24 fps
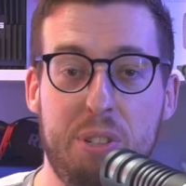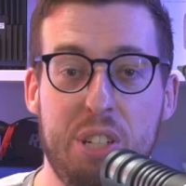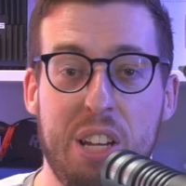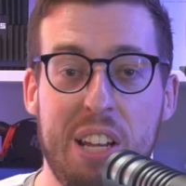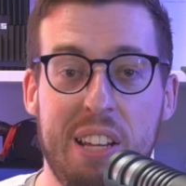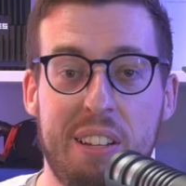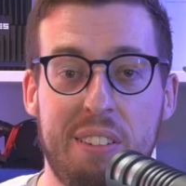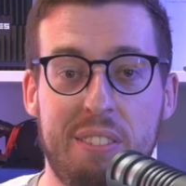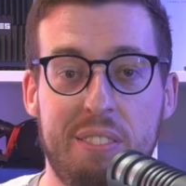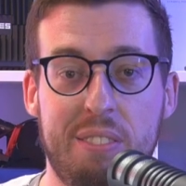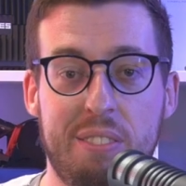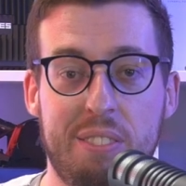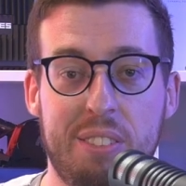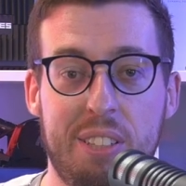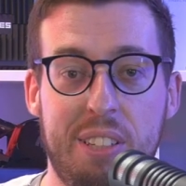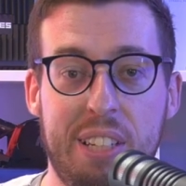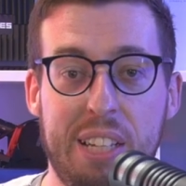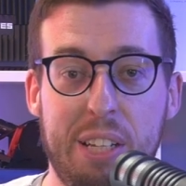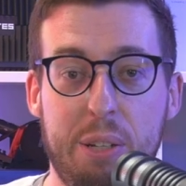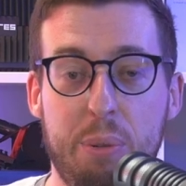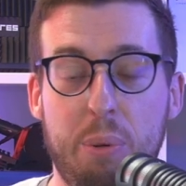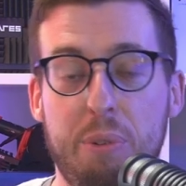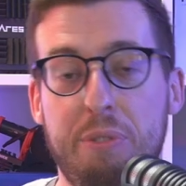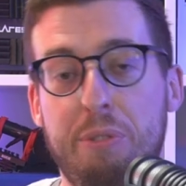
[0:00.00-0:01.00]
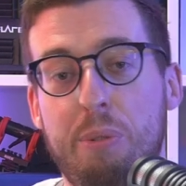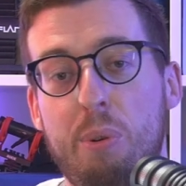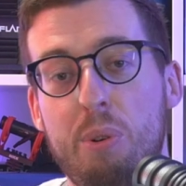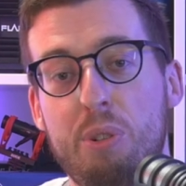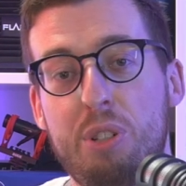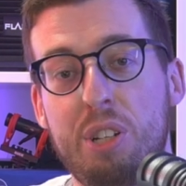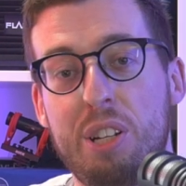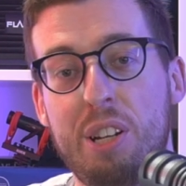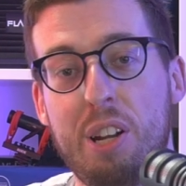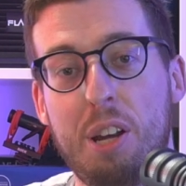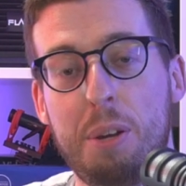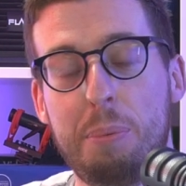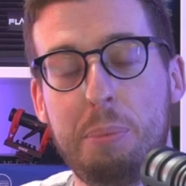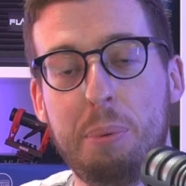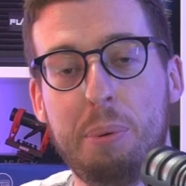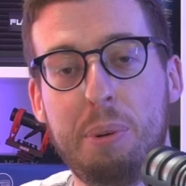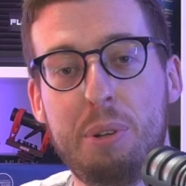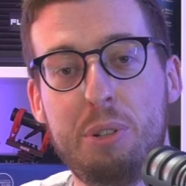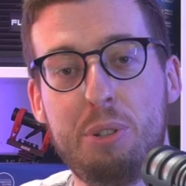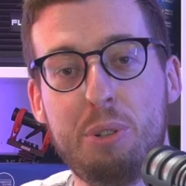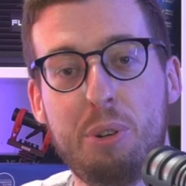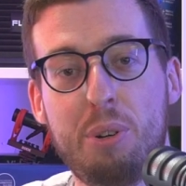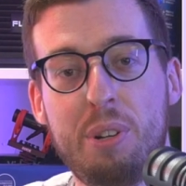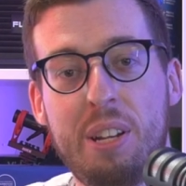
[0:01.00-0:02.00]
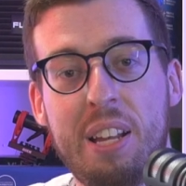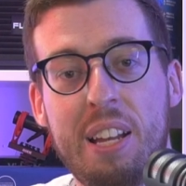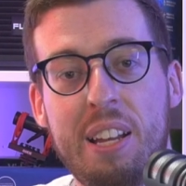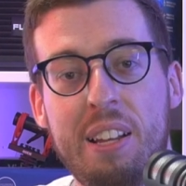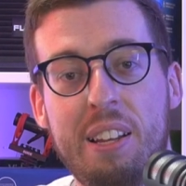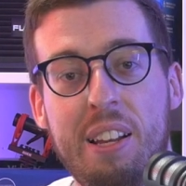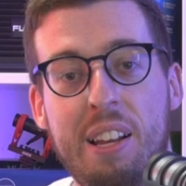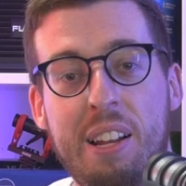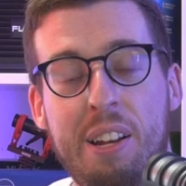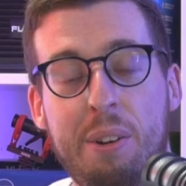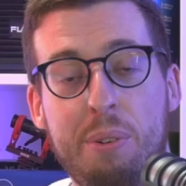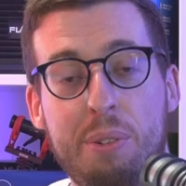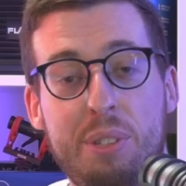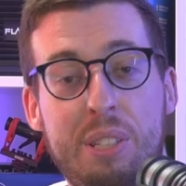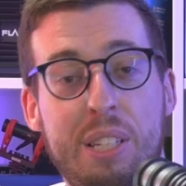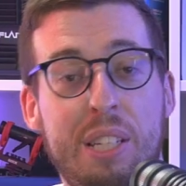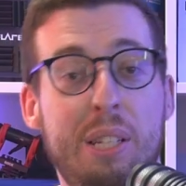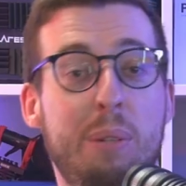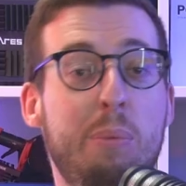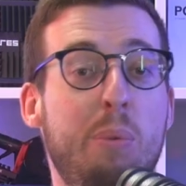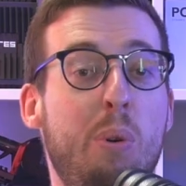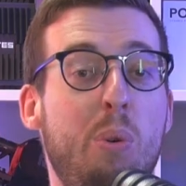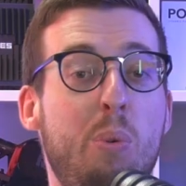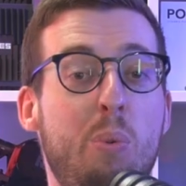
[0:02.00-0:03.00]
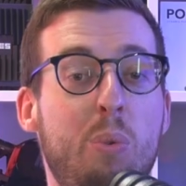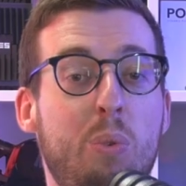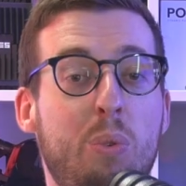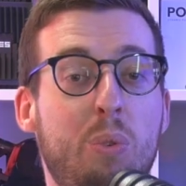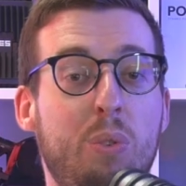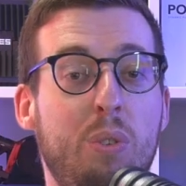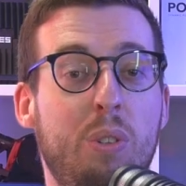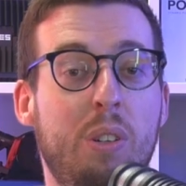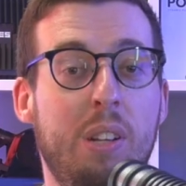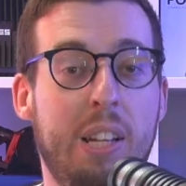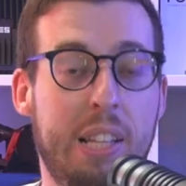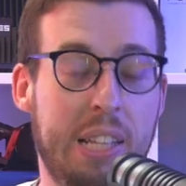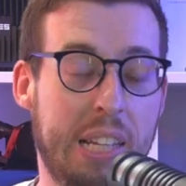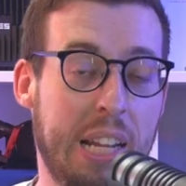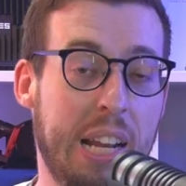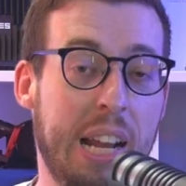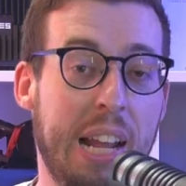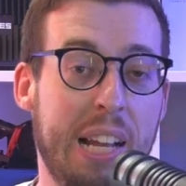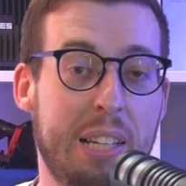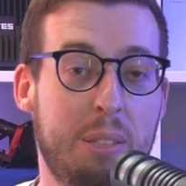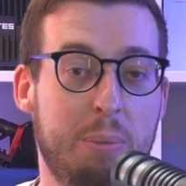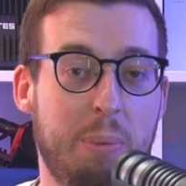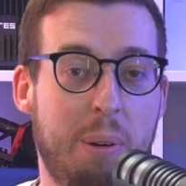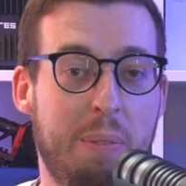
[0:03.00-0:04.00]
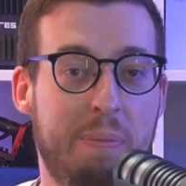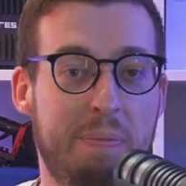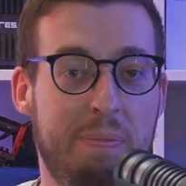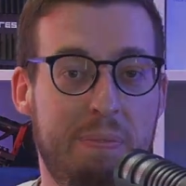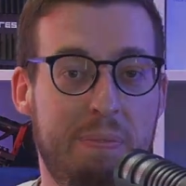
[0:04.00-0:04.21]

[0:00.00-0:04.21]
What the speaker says: it. So thank you all for watching. I hope you all enjoyed it, and I'll see you all in the next one.